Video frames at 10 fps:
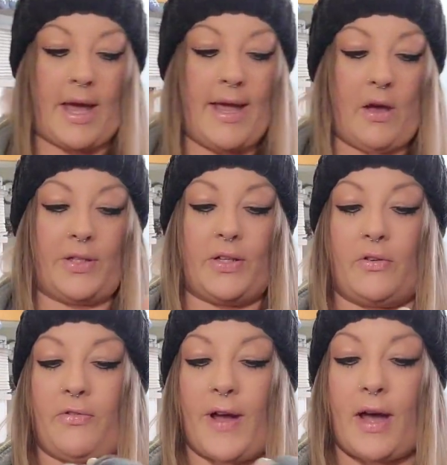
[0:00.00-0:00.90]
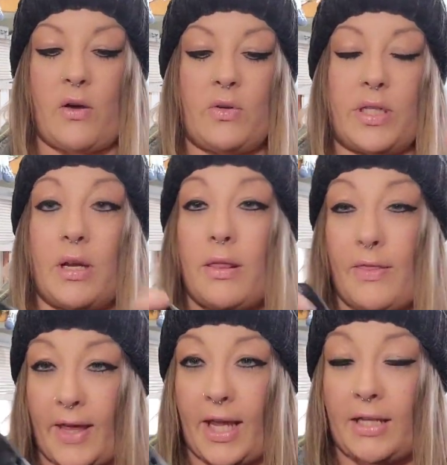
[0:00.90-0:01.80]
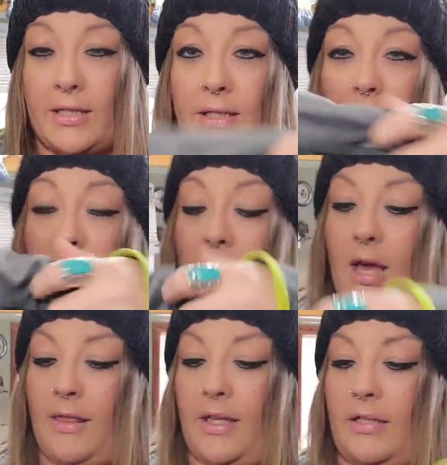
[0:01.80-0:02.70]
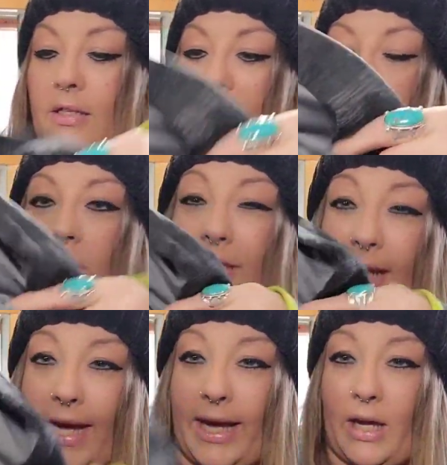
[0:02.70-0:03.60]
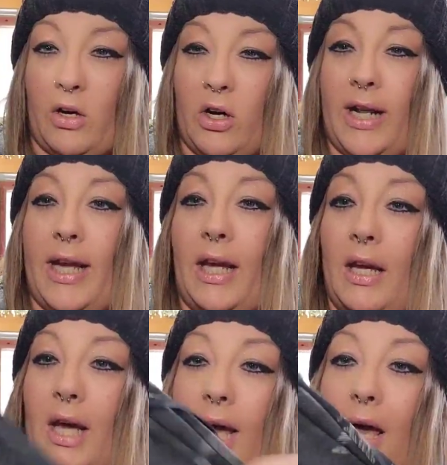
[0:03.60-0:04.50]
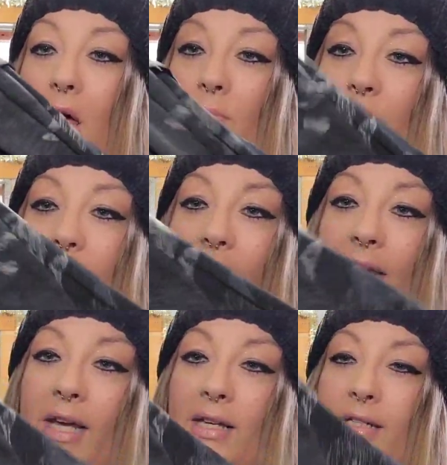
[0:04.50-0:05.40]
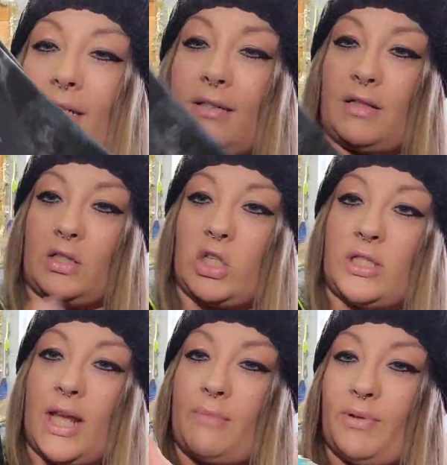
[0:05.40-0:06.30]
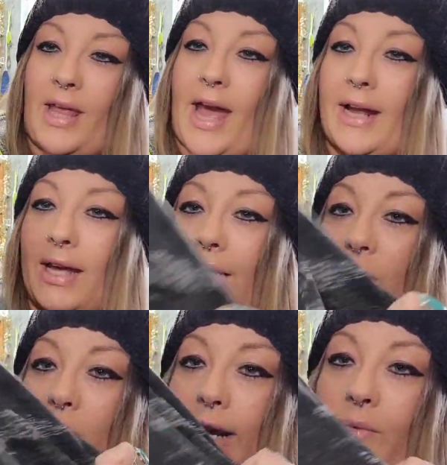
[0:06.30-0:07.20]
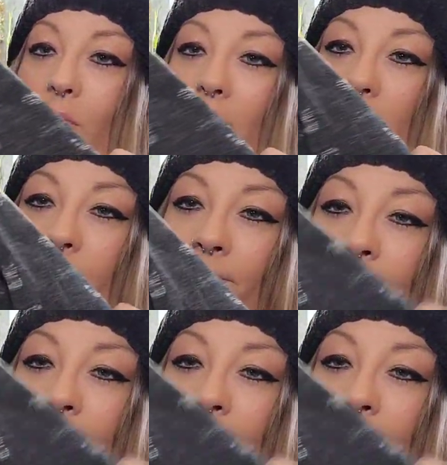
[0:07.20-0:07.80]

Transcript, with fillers: I also found this this is just a hoodie, but it is just a black and gray one.